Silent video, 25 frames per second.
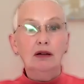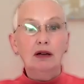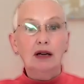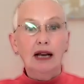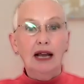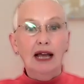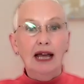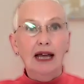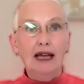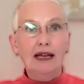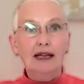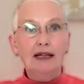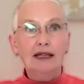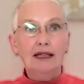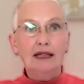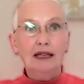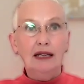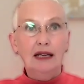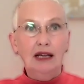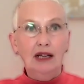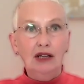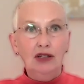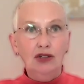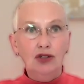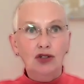and
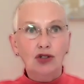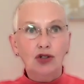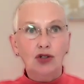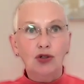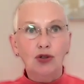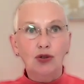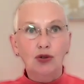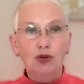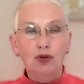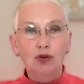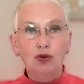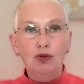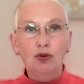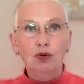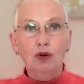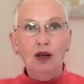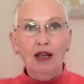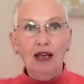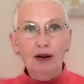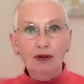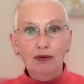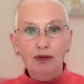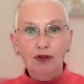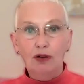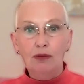into
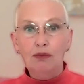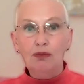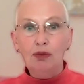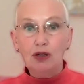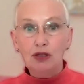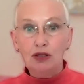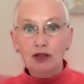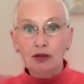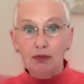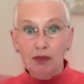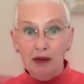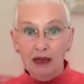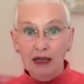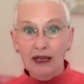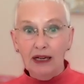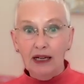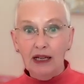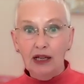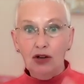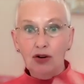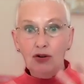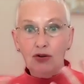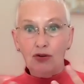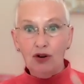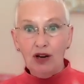infinite
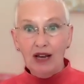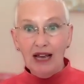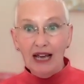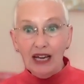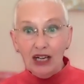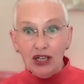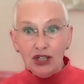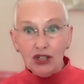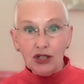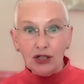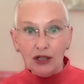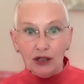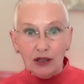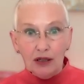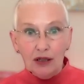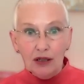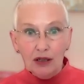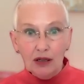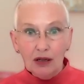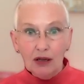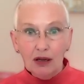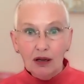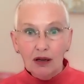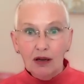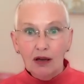possibility creation,
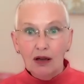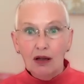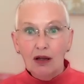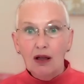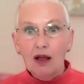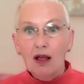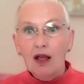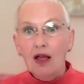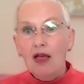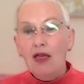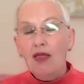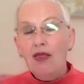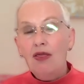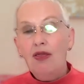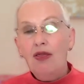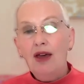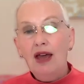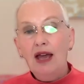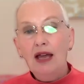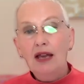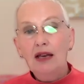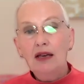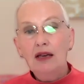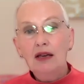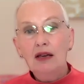
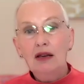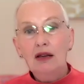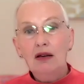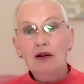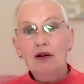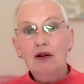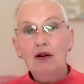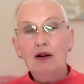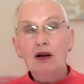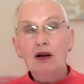then,